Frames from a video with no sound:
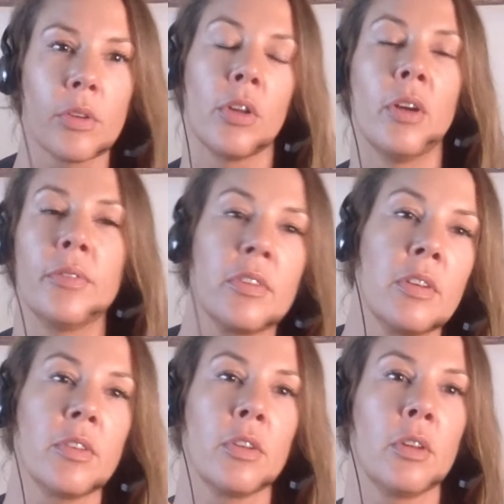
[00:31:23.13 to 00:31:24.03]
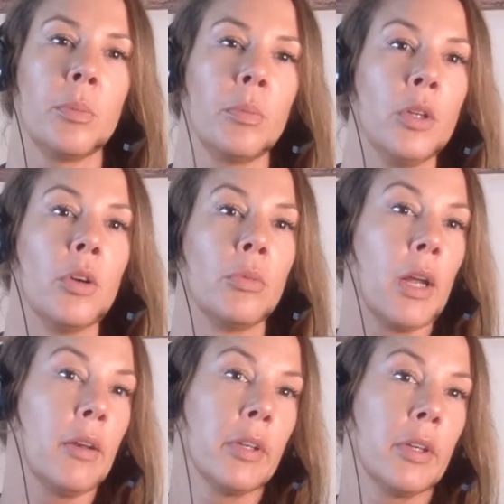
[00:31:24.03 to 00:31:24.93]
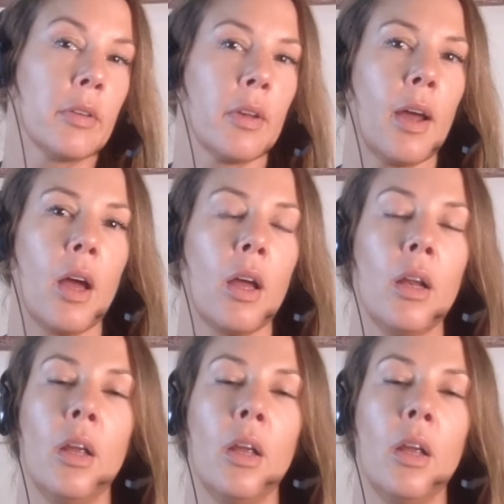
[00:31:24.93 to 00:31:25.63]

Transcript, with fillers: or services are, you know, relevant to that,